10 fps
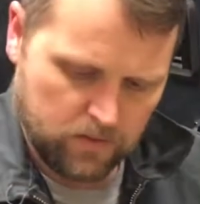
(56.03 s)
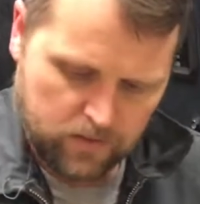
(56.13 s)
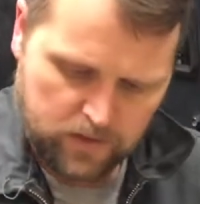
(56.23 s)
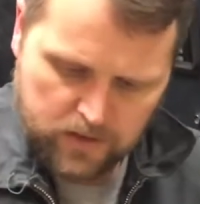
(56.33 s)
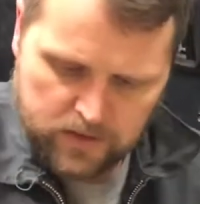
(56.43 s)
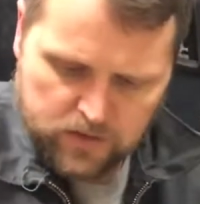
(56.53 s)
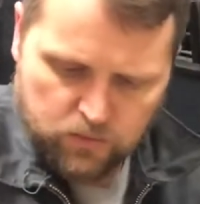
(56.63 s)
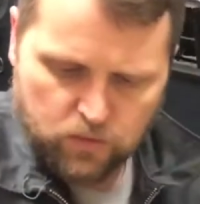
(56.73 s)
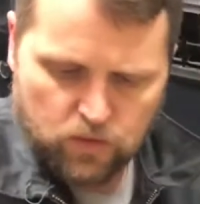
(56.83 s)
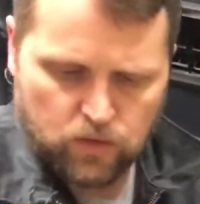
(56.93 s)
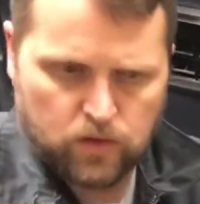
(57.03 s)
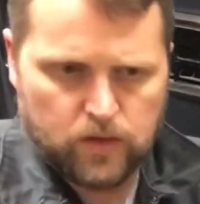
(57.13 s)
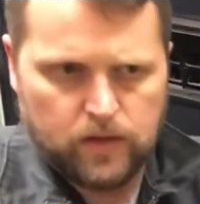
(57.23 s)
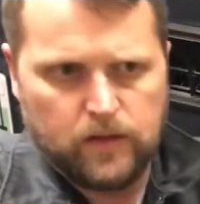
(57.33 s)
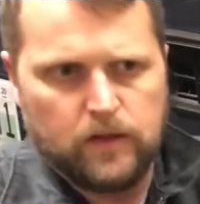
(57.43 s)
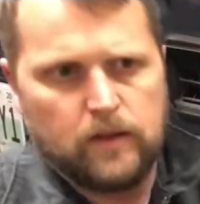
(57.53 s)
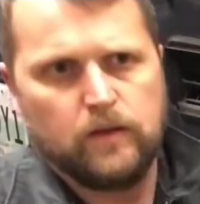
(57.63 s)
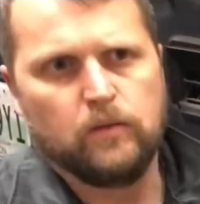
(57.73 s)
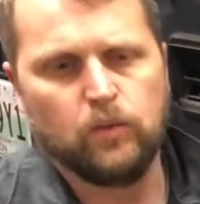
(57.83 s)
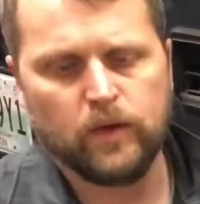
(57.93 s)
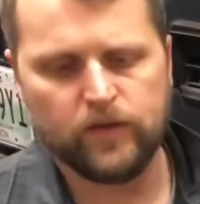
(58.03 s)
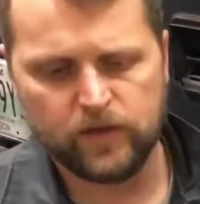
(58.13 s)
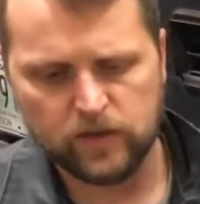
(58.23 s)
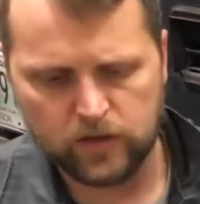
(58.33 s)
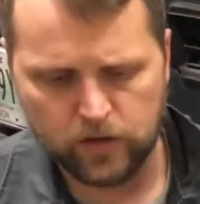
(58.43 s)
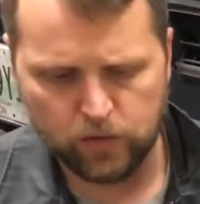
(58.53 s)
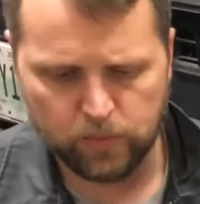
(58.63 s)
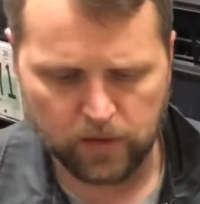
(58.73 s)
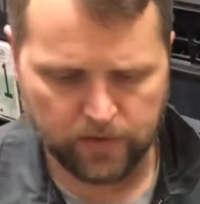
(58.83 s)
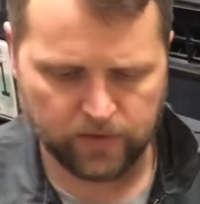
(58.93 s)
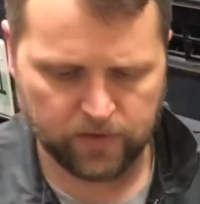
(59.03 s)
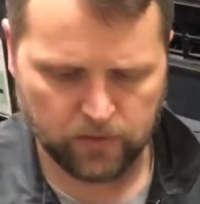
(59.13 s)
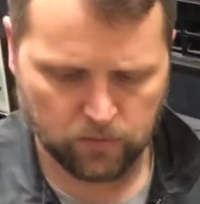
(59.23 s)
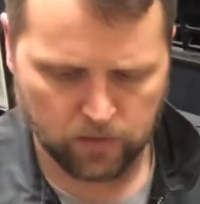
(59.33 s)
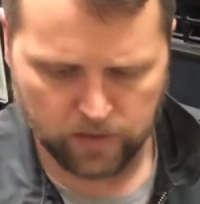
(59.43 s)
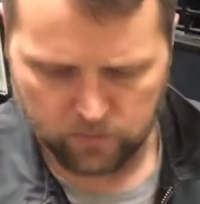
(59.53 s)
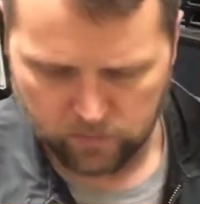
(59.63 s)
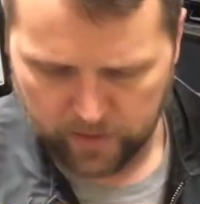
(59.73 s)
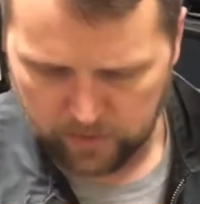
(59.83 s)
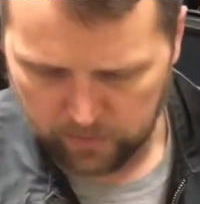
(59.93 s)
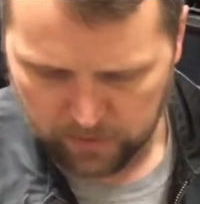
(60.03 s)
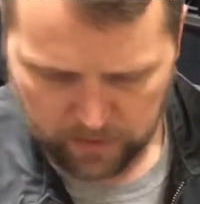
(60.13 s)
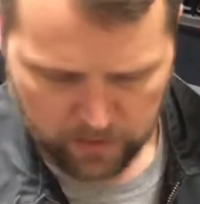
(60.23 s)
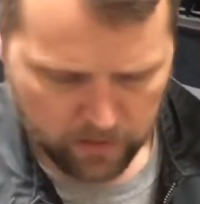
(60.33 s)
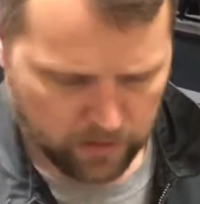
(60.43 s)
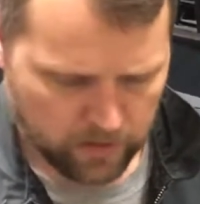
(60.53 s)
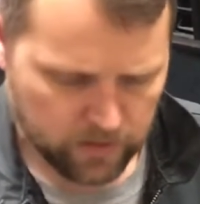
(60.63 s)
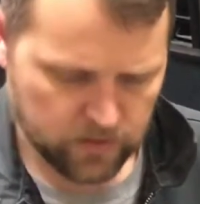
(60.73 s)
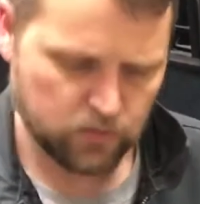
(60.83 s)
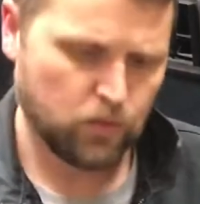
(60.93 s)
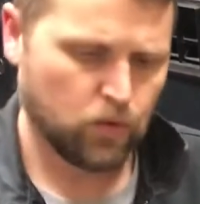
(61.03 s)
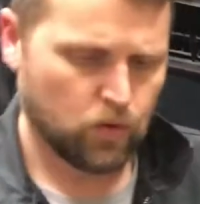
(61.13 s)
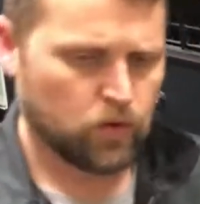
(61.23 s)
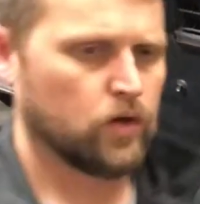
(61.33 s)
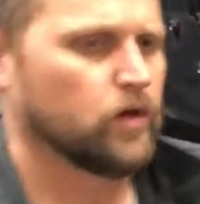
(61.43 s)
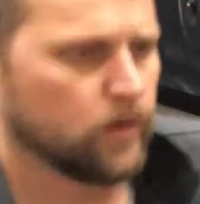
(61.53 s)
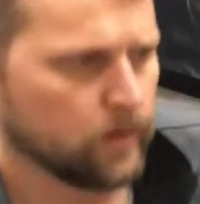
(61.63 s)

These were, with the coupon that they run randomly, these were